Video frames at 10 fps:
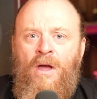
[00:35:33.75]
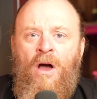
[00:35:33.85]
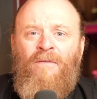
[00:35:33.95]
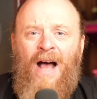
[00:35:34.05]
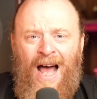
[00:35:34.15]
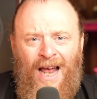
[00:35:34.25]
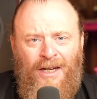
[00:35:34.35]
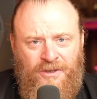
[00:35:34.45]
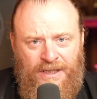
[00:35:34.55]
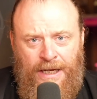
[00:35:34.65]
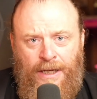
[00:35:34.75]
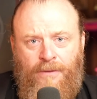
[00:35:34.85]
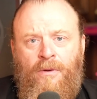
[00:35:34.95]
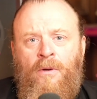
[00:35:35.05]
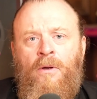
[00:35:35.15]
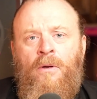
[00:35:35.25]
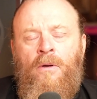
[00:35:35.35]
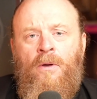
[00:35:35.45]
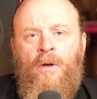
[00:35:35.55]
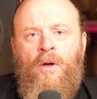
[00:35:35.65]
of harnessing it.
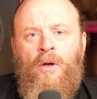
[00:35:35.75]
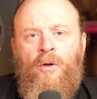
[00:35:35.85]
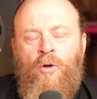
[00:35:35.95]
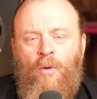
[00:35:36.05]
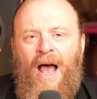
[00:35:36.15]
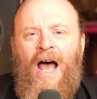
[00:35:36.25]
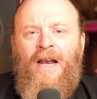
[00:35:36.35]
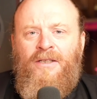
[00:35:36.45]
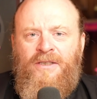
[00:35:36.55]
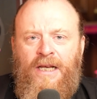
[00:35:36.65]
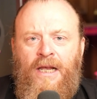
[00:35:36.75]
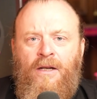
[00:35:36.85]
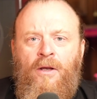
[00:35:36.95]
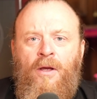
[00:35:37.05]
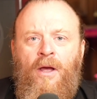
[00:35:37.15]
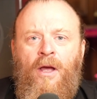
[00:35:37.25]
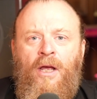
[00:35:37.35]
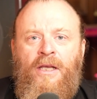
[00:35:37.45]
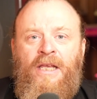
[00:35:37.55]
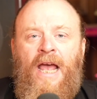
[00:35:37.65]
You're harnessing it,
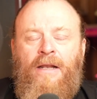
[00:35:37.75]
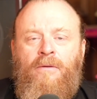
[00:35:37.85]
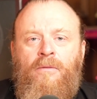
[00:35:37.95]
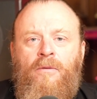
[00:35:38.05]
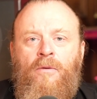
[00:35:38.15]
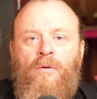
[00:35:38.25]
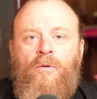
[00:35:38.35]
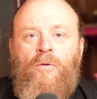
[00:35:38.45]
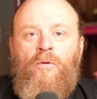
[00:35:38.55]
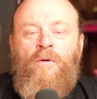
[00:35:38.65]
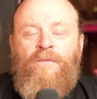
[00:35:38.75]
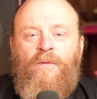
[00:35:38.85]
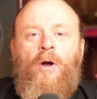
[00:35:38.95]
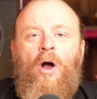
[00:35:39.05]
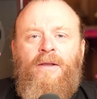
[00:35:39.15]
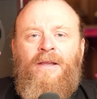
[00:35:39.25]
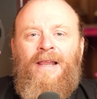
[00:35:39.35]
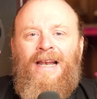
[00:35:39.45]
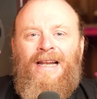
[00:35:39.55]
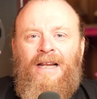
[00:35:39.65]
yet you've forgotten
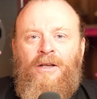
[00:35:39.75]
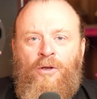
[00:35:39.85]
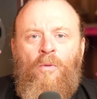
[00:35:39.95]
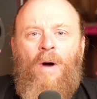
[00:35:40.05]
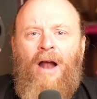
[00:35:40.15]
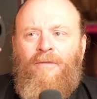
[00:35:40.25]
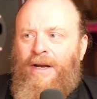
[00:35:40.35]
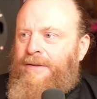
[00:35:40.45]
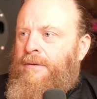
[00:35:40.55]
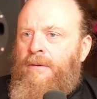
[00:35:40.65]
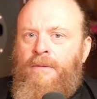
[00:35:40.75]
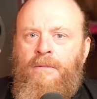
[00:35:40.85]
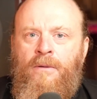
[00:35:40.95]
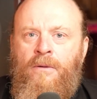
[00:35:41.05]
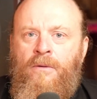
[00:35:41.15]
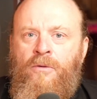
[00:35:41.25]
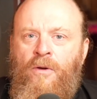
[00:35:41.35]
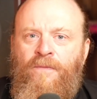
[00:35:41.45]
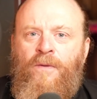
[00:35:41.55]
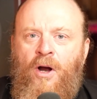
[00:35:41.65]
that you are it.
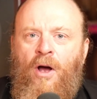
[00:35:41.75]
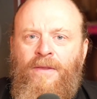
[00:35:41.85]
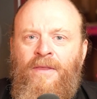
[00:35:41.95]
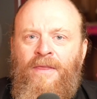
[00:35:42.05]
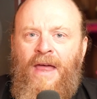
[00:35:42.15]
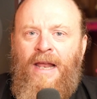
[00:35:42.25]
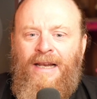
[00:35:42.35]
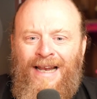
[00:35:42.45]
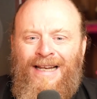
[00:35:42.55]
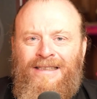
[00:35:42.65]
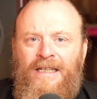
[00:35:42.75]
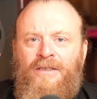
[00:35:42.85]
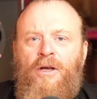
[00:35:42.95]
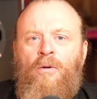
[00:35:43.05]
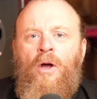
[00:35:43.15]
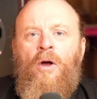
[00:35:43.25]
You've forgotten that it exists. So